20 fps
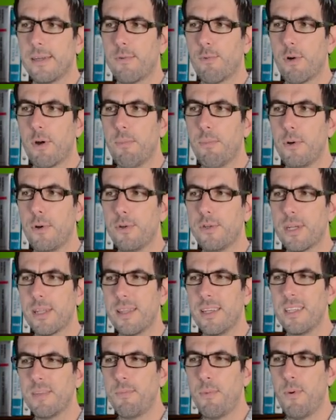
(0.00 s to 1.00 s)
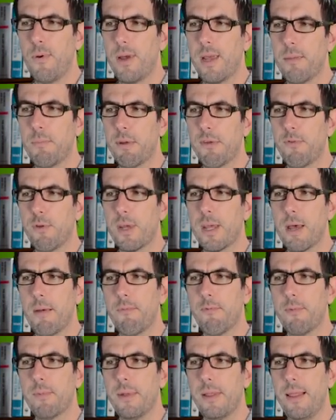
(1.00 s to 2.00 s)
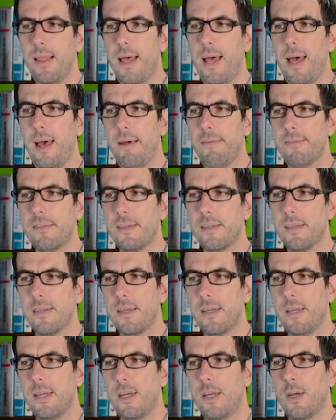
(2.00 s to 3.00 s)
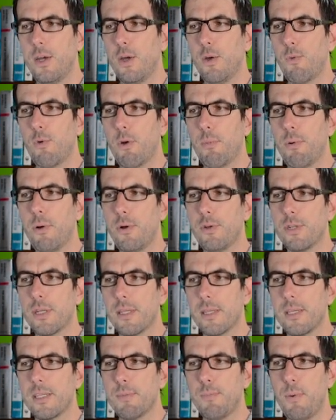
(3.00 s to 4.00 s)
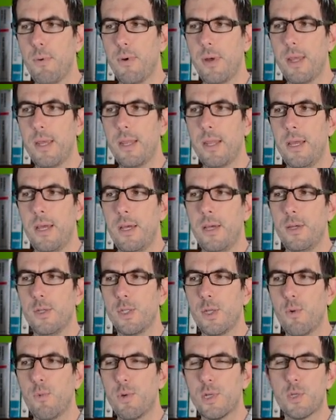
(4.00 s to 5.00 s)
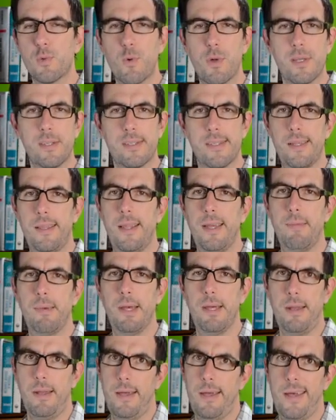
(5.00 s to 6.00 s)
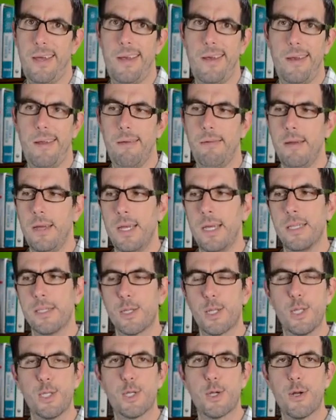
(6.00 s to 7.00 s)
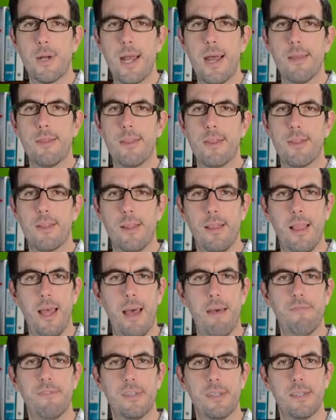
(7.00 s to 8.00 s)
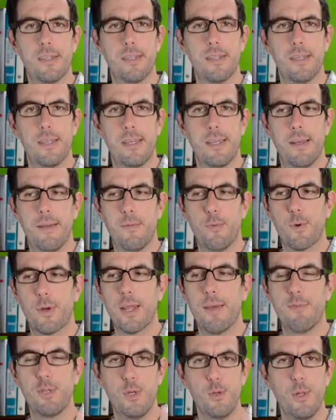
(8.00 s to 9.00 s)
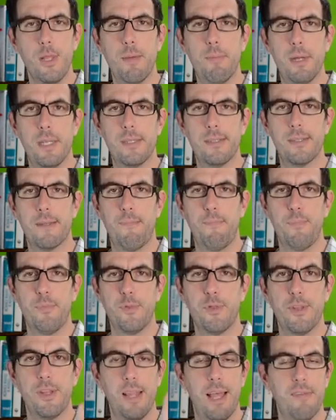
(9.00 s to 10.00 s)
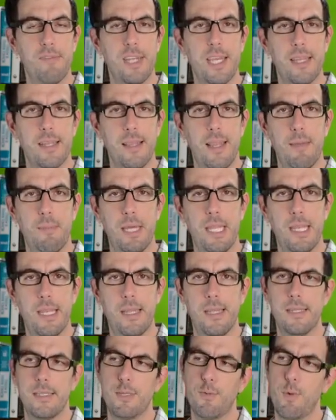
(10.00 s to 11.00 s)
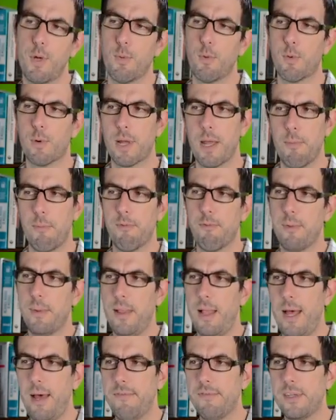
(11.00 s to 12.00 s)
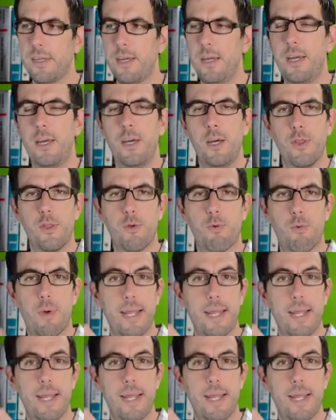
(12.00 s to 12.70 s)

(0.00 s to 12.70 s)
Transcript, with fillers: we're approaching this point, but if we come from the left, we're approaching this point, so which one is the limit? I don't know. It's going to turn out that the left, we're going to have two limits. The left-handed limit is the one where we're coming from the left. The